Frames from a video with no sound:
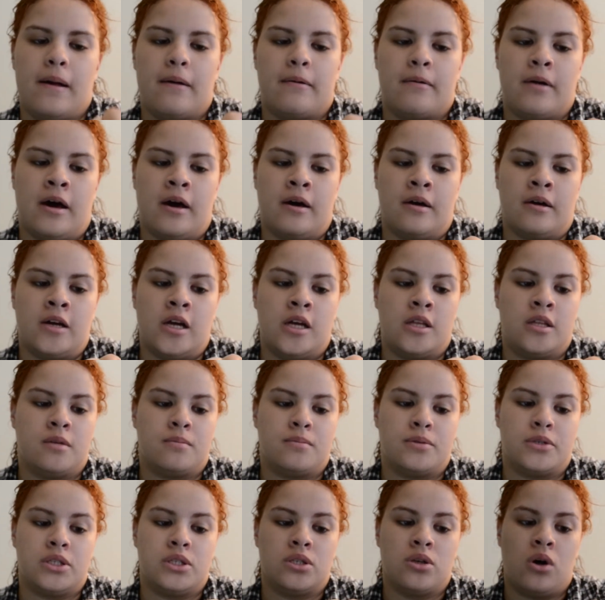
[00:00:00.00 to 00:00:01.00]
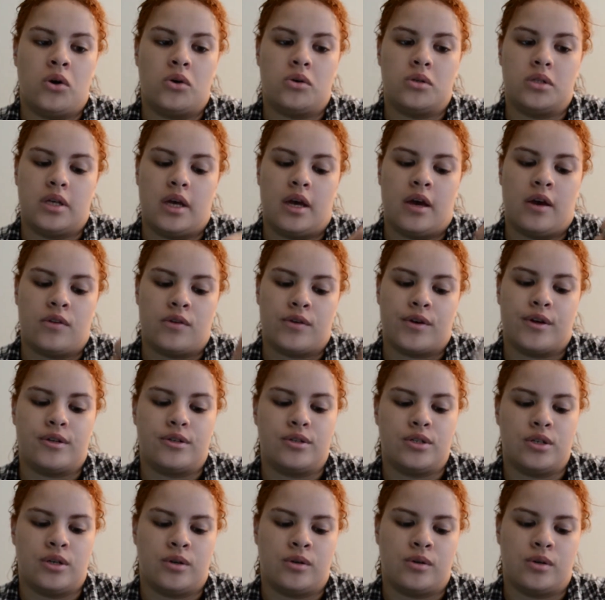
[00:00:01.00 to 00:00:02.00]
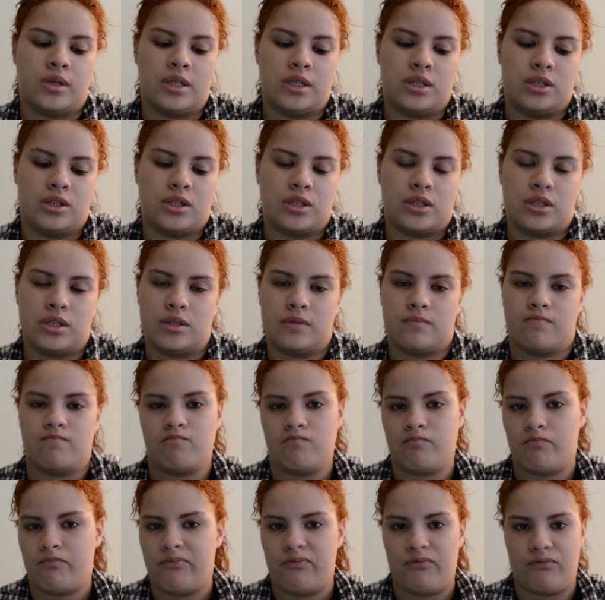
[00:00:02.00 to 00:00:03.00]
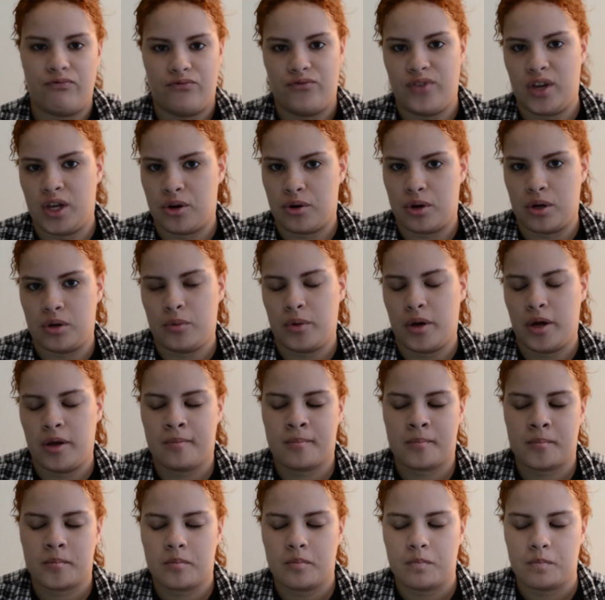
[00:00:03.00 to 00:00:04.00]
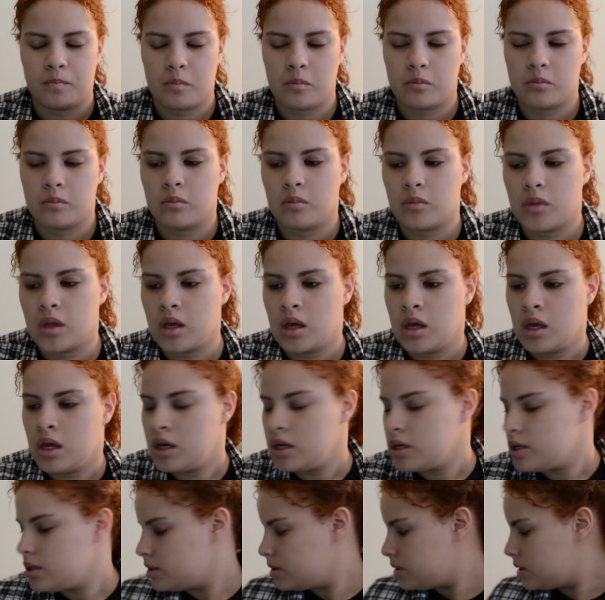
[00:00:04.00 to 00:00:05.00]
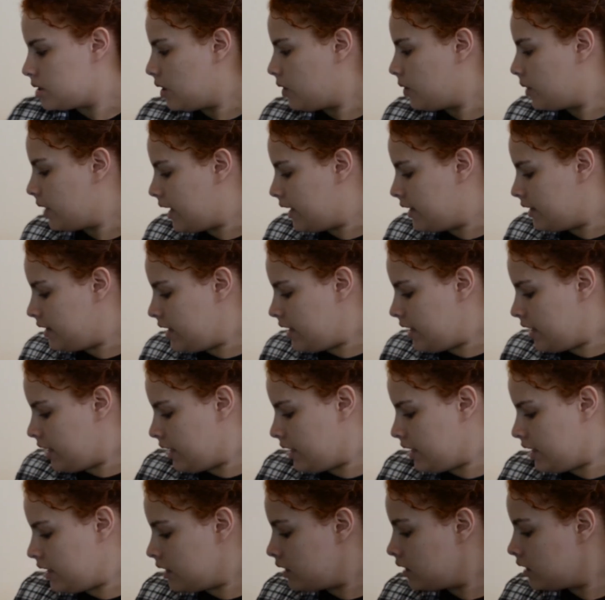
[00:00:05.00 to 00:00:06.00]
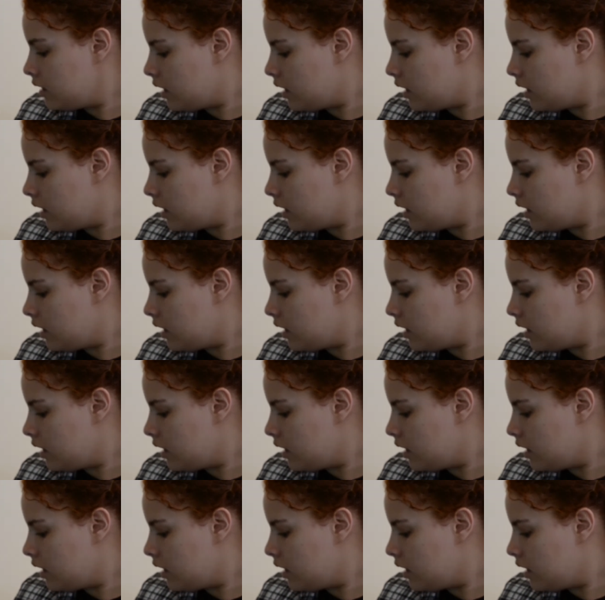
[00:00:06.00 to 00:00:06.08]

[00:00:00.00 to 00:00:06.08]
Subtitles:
and the Basalt heather, so it's just fingering weight. So, and then